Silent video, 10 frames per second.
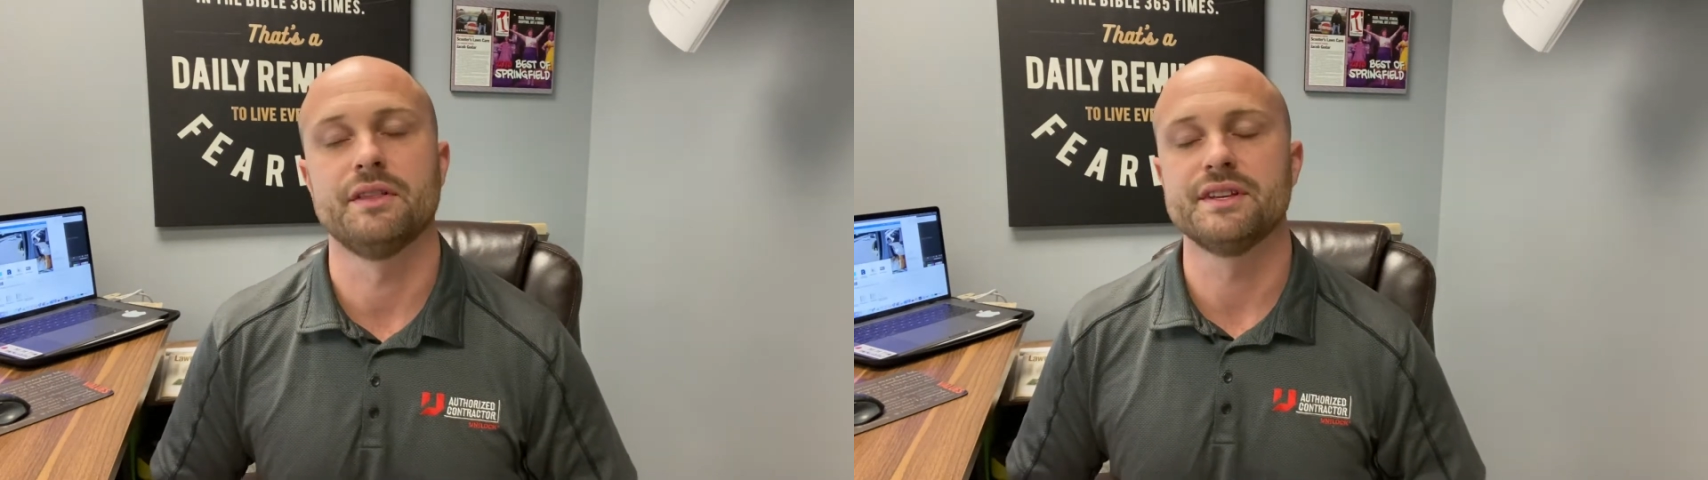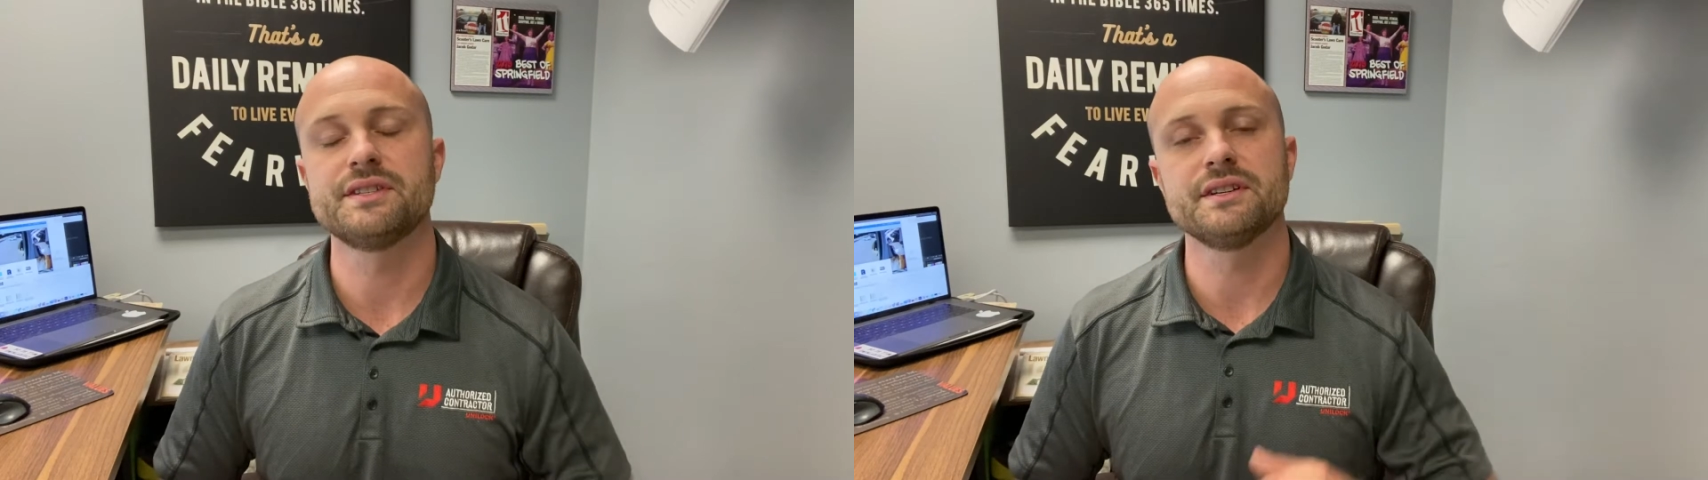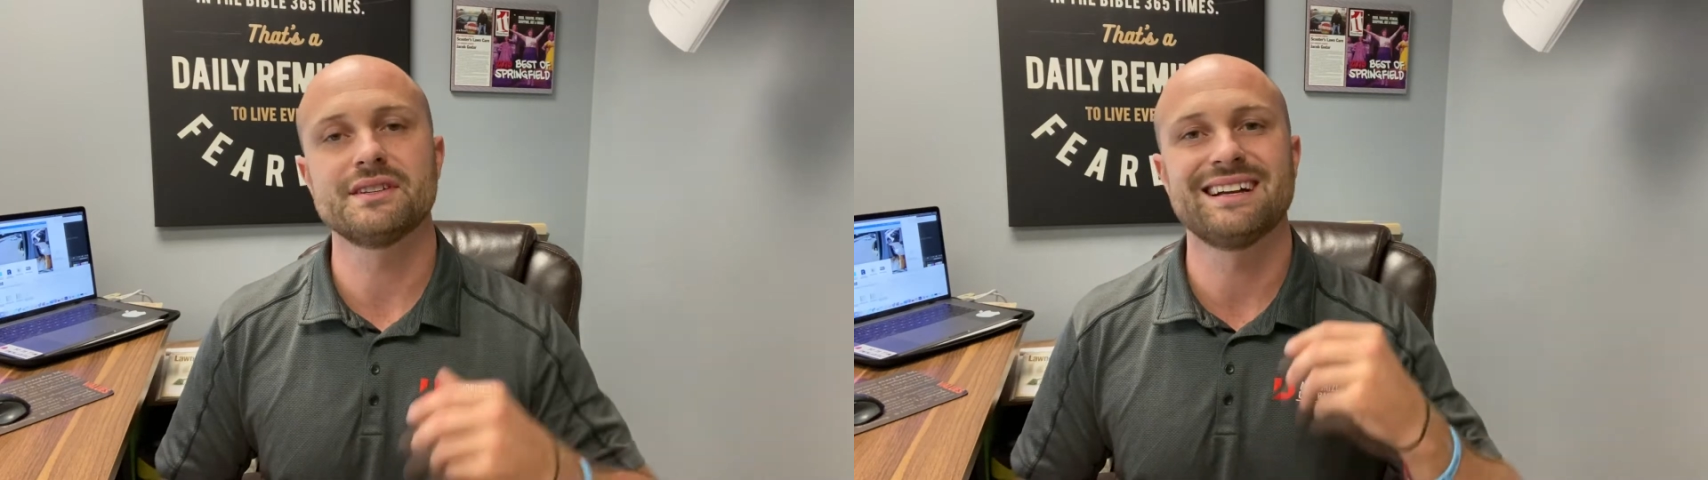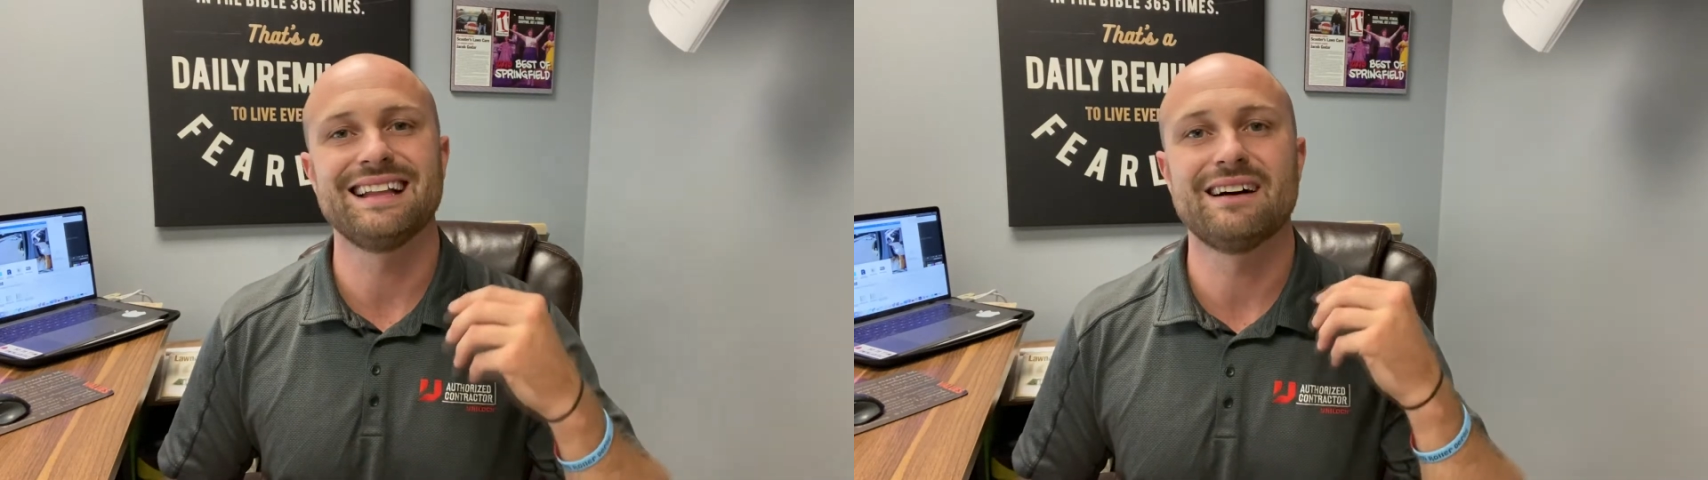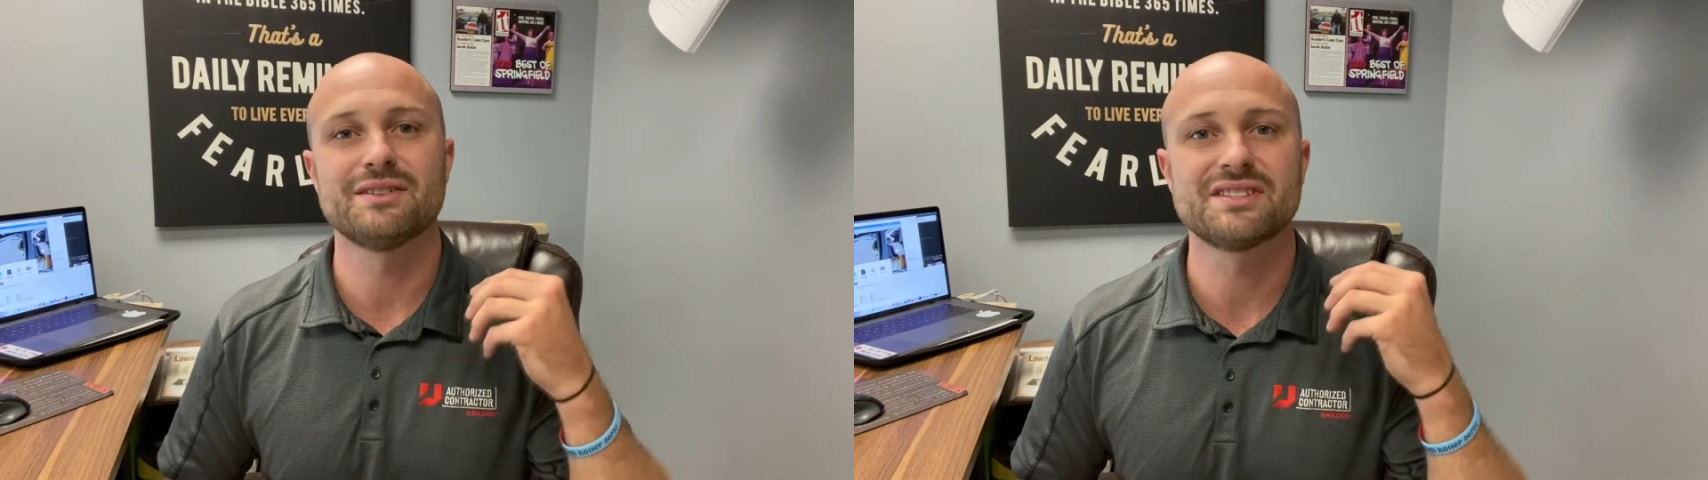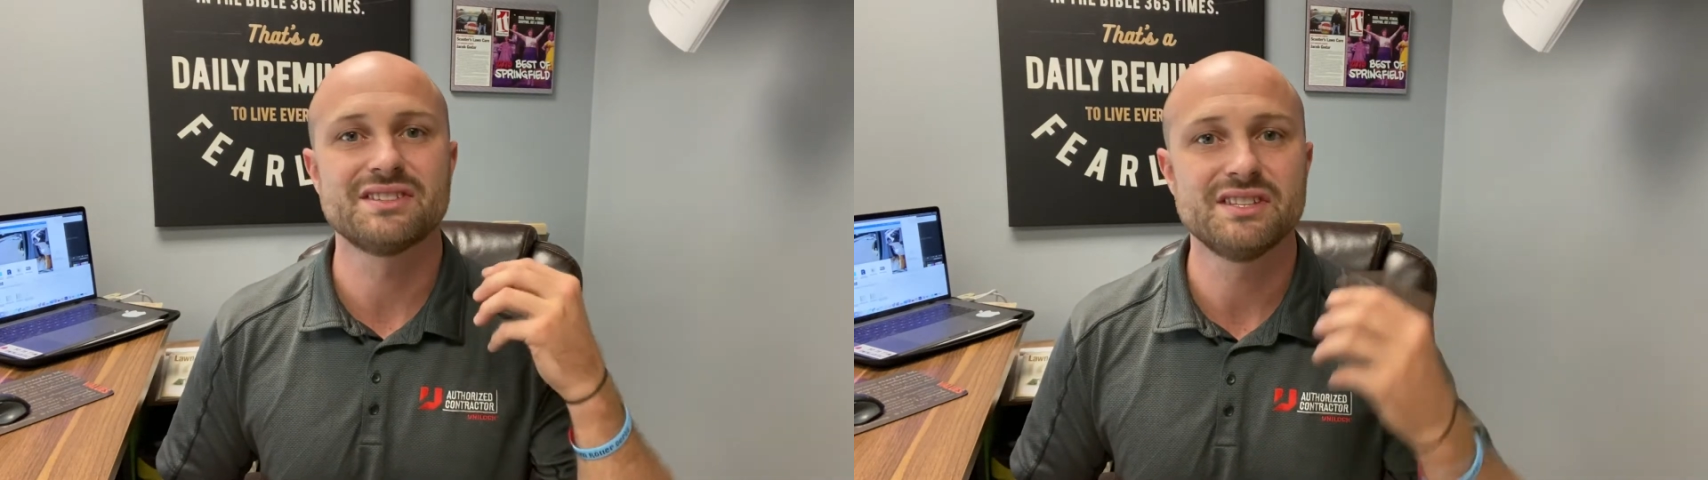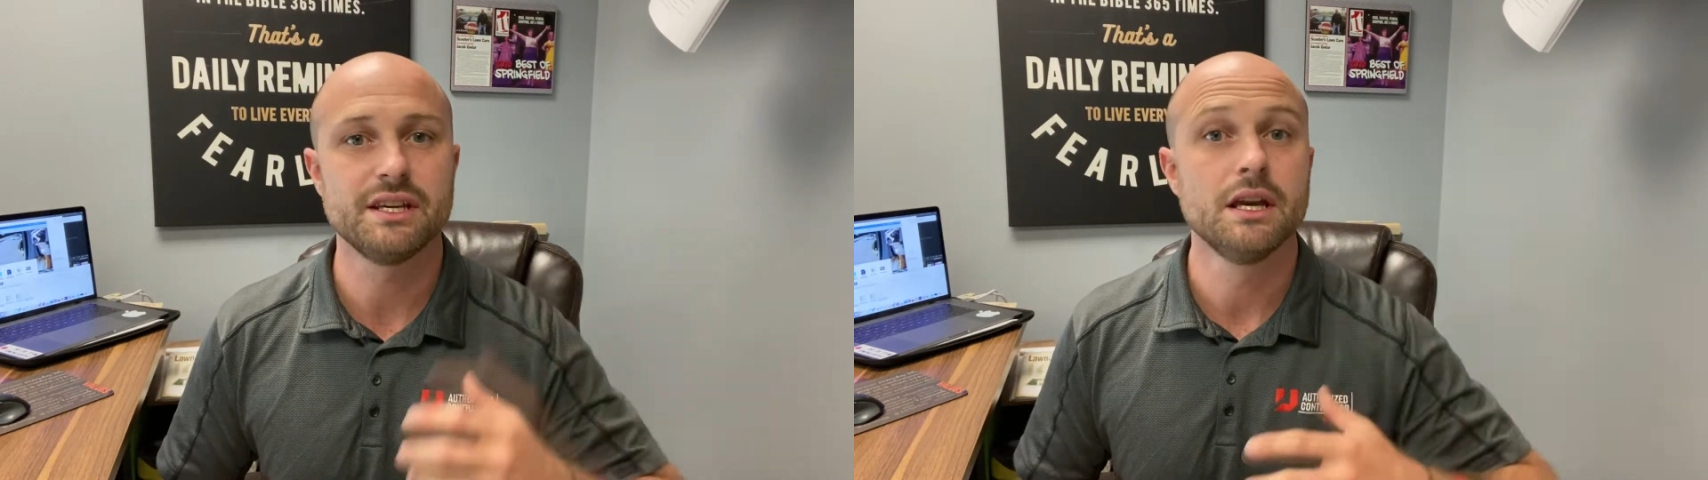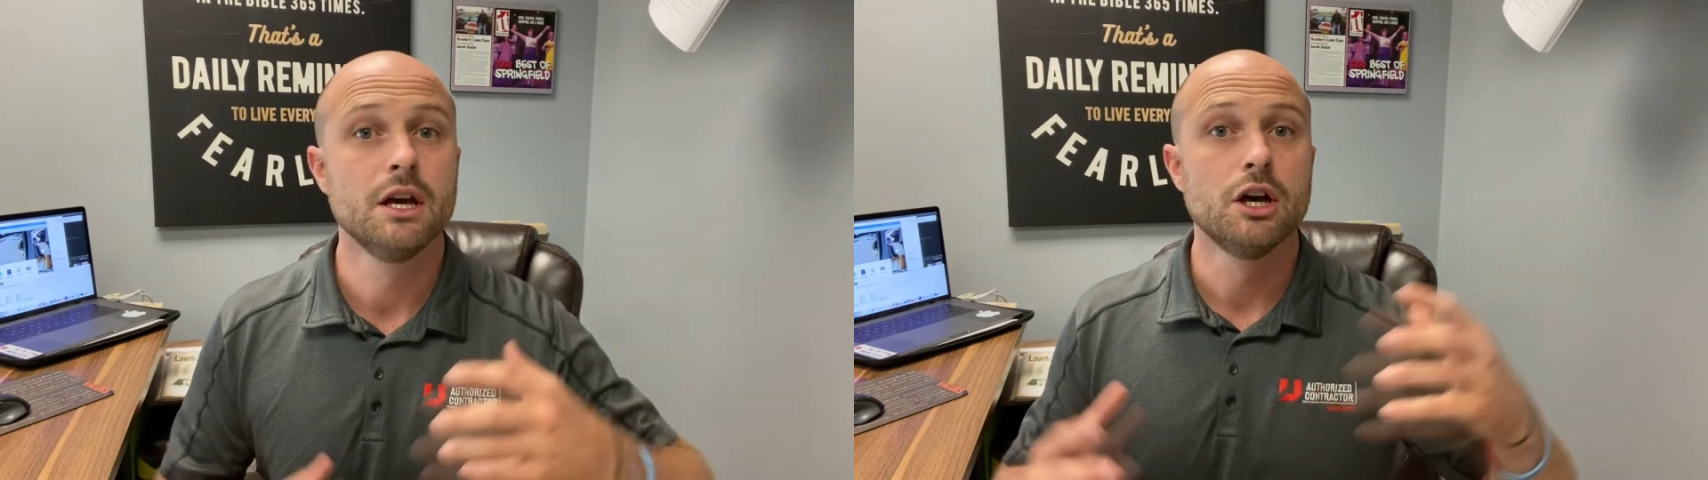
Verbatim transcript: and this doesn't allow us to see